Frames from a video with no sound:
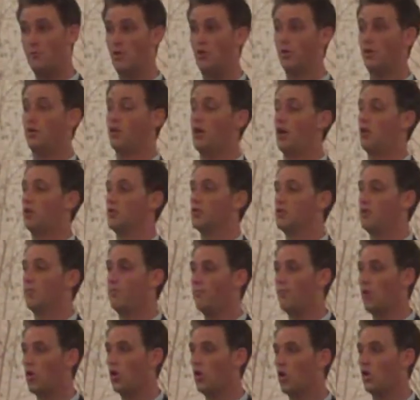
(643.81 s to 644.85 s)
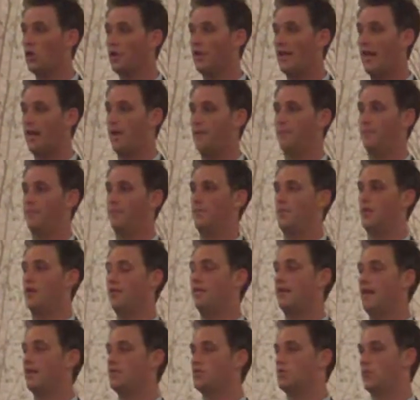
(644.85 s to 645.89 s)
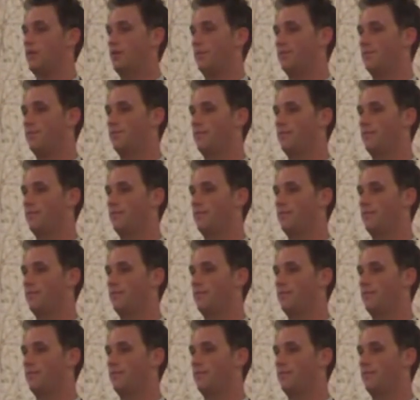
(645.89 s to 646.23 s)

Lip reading: million per game in that suite.